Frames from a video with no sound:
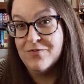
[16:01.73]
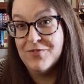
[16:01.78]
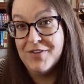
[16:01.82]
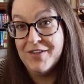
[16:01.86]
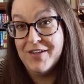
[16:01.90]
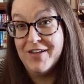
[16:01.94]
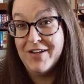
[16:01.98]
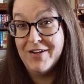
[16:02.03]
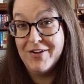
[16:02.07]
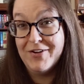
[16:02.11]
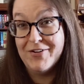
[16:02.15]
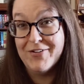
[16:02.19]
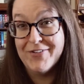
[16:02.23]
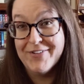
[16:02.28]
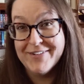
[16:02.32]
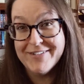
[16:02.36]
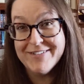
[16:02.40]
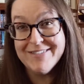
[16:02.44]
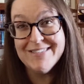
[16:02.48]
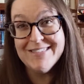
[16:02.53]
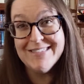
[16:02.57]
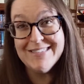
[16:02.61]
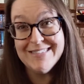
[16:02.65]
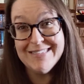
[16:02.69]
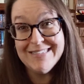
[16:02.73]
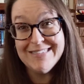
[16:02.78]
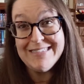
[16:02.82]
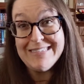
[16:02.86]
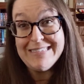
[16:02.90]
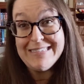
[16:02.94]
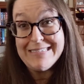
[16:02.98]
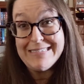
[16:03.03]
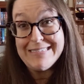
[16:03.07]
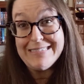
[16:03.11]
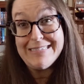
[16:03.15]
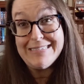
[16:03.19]
of the year.
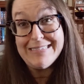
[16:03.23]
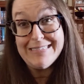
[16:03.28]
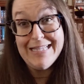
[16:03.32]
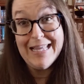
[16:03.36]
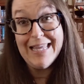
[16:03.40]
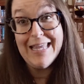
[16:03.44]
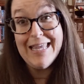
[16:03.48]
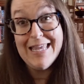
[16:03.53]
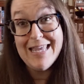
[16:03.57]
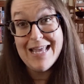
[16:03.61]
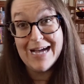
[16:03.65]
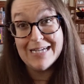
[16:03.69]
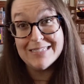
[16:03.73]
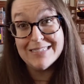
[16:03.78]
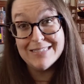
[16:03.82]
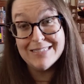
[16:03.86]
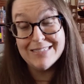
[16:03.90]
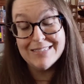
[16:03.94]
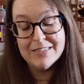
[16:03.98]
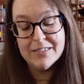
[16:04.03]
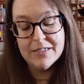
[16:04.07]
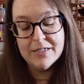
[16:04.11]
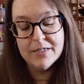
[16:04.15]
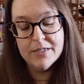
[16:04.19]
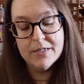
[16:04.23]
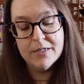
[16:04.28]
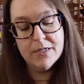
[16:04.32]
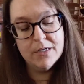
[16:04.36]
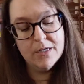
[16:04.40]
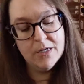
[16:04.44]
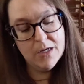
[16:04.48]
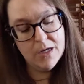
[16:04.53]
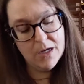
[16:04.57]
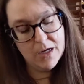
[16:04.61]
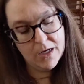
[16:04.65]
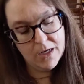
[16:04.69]
Yeah.
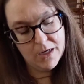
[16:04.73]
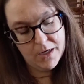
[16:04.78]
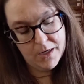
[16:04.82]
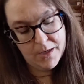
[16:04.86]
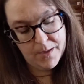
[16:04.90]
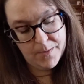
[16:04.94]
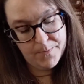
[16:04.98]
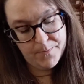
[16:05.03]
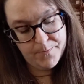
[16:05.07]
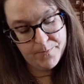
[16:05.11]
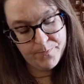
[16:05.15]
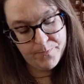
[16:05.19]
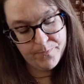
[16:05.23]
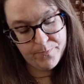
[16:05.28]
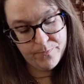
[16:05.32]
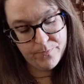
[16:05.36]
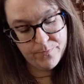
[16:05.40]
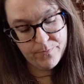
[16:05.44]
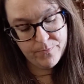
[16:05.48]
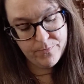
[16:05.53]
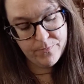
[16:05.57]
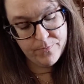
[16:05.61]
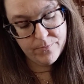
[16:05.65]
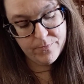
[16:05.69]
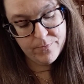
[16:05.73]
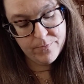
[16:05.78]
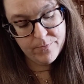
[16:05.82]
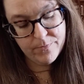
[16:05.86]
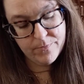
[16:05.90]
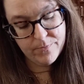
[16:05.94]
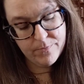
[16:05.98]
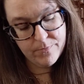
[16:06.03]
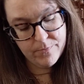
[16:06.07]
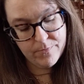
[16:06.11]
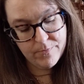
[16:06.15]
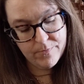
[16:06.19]
And
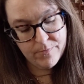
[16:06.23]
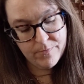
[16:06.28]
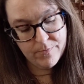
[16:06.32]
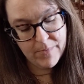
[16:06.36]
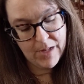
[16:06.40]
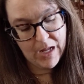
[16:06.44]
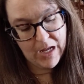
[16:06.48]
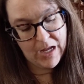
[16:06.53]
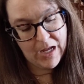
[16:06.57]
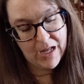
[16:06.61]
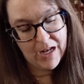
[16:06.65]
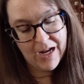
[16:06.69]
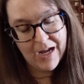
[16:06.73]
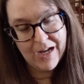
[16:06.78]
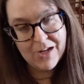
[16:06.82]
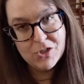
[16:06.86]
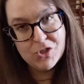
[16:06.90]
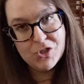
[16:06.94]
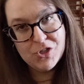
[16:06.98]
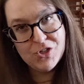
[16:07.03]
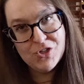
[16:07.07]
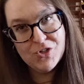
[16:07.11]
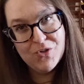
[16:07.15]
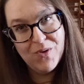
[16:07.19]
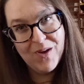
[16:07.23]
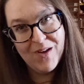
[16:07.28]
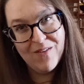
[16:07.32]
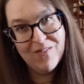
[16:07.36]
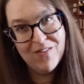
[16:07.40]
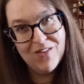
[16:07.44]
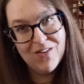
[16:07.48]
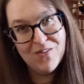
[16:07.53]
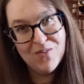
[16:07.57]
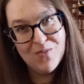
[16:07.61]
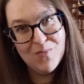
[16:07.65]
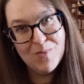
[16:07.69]
I actually do have
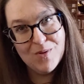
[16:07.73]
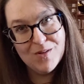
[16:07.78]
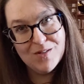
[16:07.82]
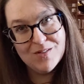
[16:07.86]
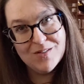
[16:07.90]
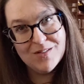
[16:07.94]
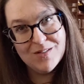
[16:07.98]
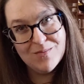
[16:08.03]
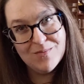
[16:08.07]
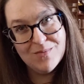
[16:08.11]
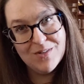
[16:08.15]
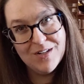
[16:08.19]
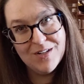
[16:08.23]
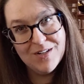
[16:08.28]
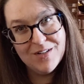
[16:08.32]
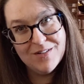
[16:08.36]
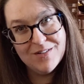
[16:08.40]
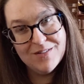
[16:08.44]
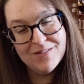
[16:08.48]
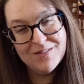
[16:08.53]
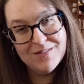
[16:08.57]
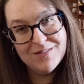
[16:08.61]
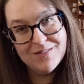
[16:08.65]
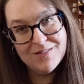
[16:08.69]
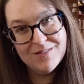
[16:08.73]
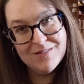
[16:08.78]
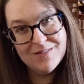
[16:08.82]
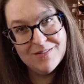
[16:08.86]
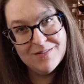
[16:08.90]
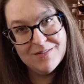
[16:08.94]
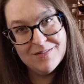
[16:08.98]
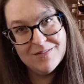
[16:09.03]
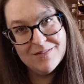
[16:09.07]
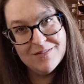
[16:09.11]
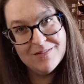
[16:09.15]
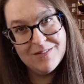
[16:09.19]
another book somewhere
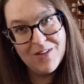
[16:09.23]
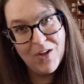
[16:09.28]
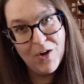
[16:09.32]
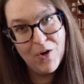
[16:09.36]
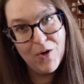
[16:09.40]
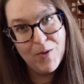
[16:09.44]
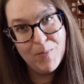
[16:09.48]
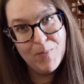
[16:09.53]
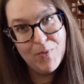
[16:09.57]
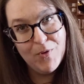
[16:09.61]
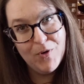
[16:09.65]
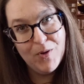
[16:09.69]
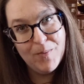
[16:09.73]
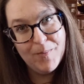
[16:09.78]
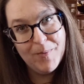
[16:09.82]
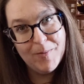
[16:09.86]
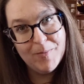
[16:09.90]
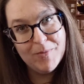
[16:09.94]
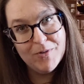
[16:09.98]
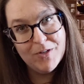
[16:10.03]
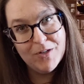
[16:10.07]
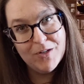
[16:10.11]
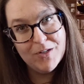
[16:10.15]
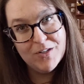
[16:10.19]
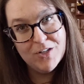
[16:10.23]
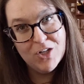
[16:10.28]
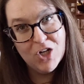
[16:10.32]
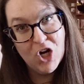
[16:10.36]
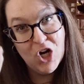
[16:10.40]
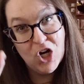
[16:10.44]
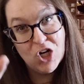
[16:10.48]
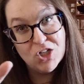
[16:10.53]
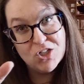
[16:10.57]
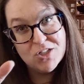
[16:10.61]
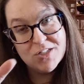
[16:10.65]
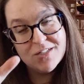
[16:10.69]
that I already put on my book
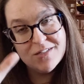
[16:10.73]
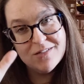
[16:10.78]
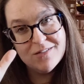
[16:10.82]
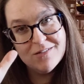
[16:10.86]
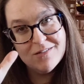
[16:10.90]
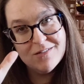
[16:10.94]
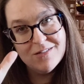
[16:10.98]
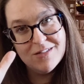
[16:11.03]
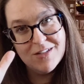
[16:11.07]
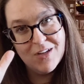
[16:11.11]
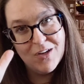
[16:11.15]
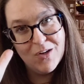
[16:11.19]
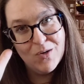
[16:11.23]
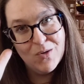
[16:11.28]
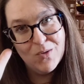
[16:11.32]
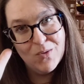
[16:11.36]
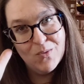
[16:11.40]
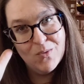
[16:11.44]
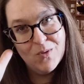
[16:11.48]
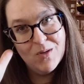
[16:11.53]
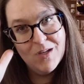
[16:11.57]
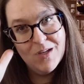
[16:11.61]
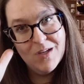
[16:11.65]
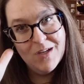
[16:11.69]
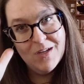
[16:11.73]
cart, so